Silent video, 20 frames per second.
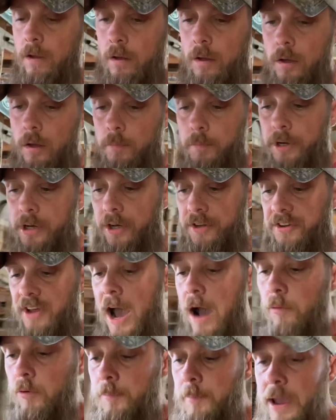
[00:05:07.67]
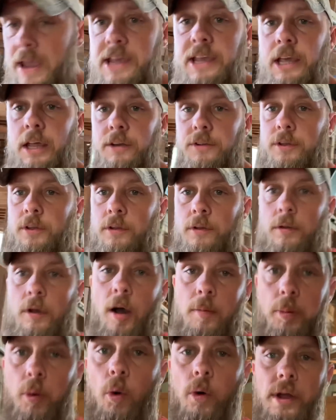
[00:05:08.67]
because I would make it a
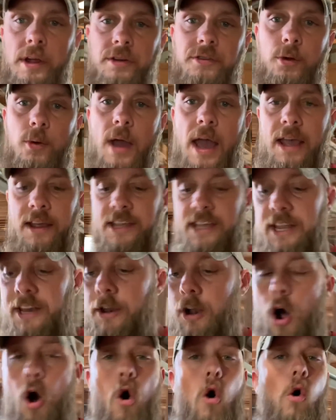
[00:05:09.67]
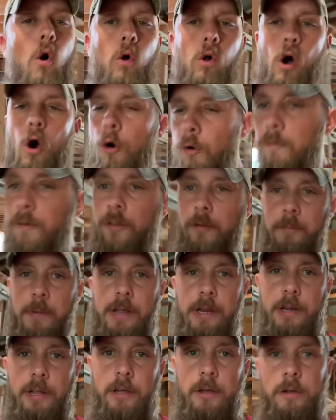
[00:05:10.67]
point to get it all over the
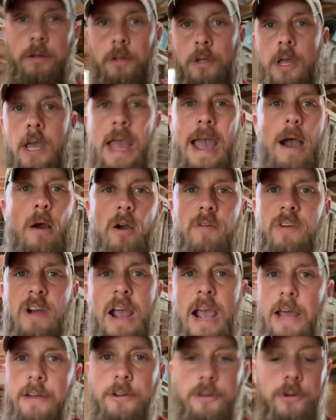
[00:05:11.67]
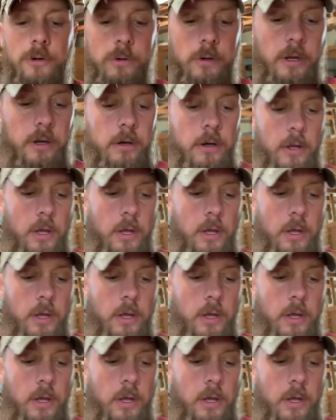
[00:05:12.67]
media, however I had to do it.